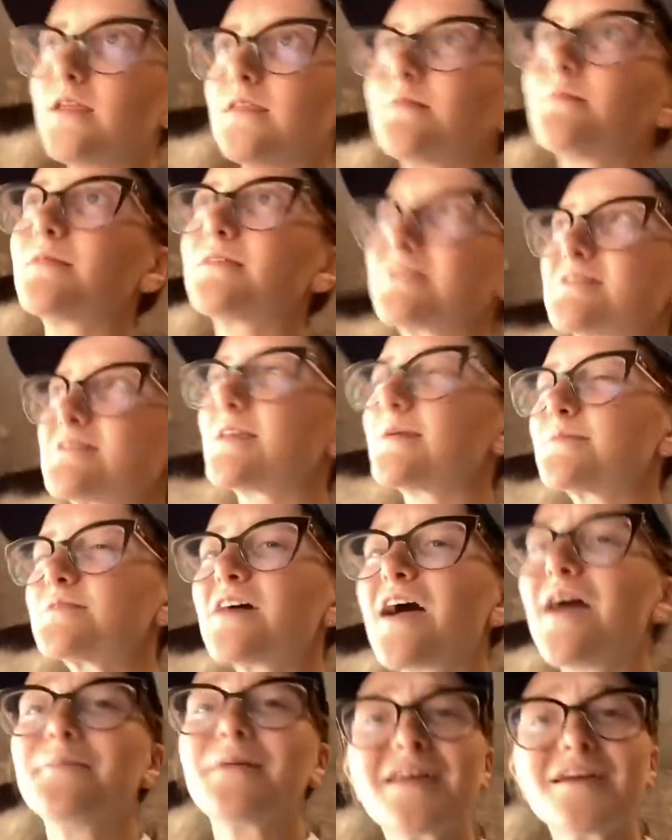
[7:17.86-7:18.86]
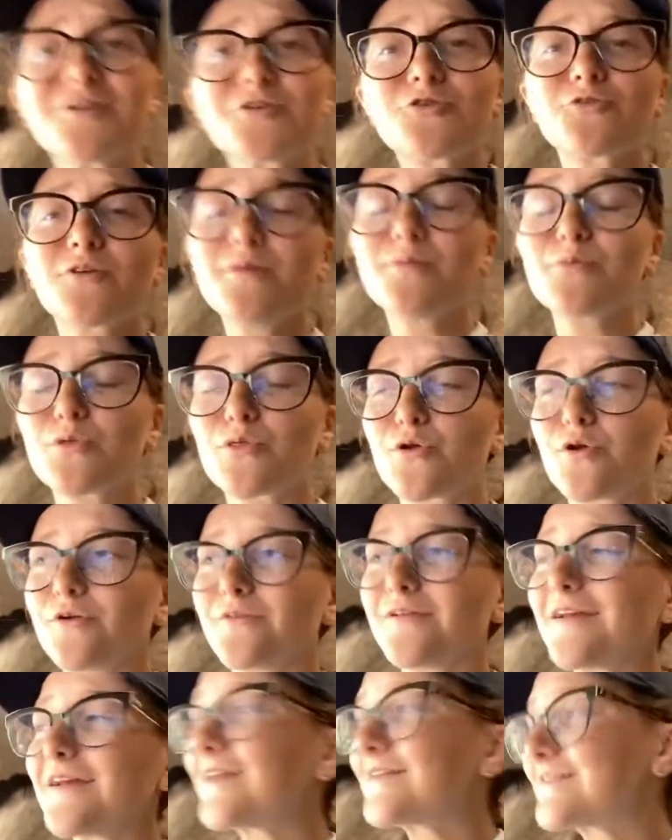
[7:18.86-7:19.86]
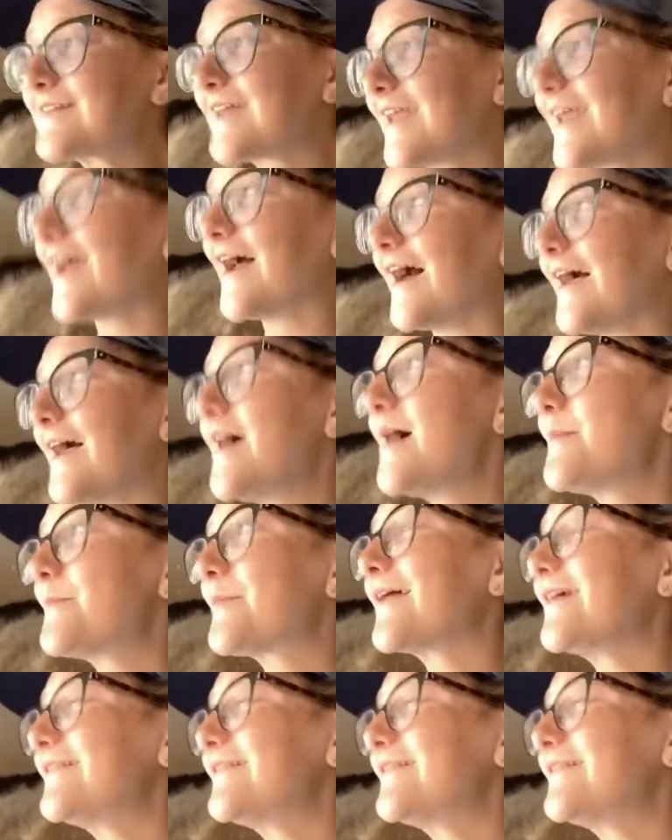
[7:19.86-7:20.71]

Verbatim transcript: them at the same time and i agree with her like i can't but i